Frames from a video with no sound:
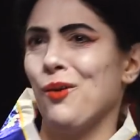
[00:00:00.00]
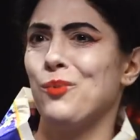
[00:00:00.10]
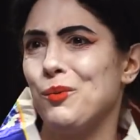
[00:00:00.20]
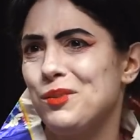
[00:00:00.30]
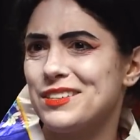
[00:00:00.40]

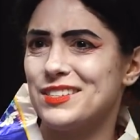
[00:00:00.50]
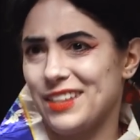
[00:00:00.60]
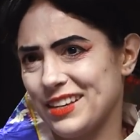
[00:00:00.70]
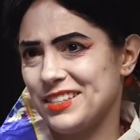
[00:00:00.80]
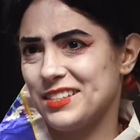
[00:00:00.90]
What would the
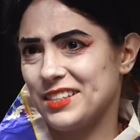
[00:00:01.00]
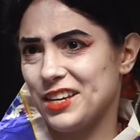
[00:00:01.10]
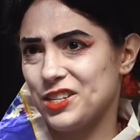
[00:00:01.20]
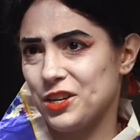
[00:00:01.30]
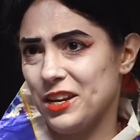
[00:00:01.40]
sexiest
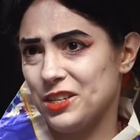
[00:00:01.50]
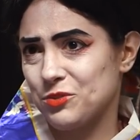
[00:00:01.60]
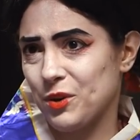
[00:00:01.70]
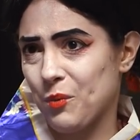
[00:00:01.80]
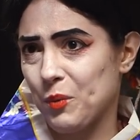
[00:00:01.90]
geisha in
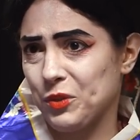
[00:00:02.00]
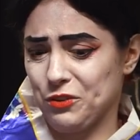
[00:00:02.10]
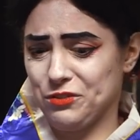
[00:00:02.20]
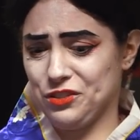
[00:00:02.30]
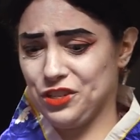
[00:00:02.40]
history want with
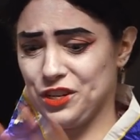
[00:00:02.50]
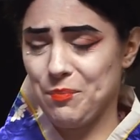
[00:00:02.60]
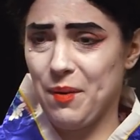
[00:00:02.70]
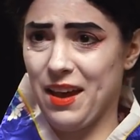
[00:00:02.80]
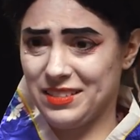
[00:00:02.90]
your
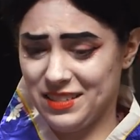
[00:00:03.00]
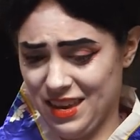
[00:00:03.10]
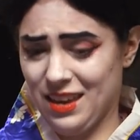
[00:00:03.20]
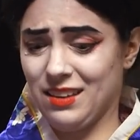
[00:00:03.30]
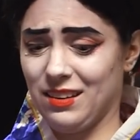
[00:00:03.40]
cheap-ass
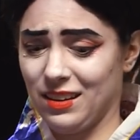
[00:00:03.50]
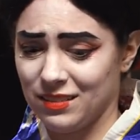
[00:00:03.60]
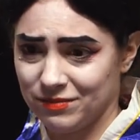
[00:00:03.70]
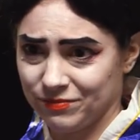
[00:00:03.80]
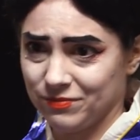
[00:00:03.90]
candy?